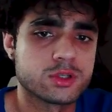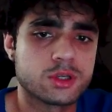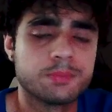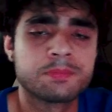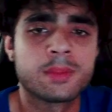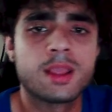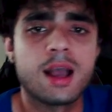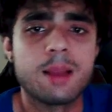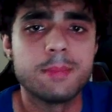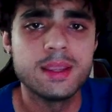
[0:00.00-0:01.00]
So
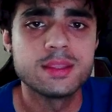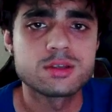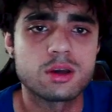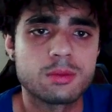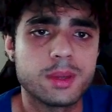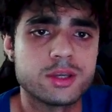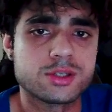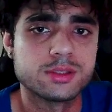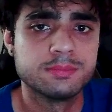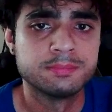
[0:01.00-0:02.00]
I made this
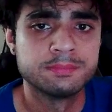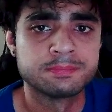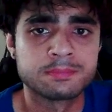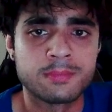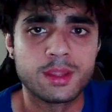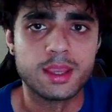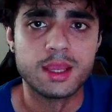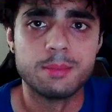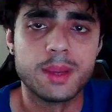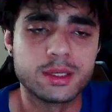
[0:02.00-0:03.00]
automation
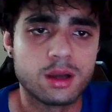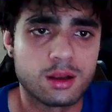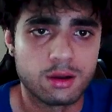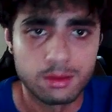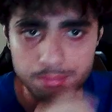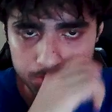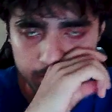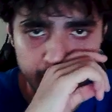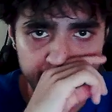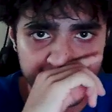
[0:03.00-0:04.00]
in make.com,
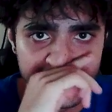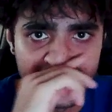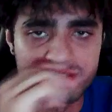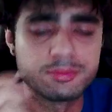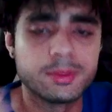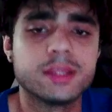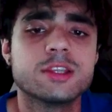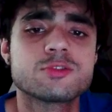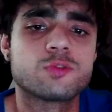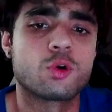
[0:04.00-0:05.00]
and I've made
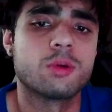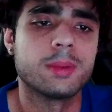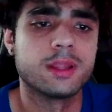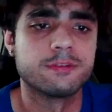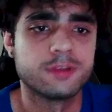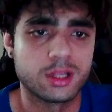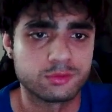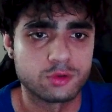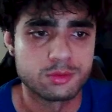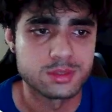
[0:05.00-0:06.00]
this form in fill
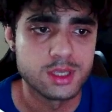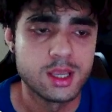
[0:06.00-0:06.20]
out forms.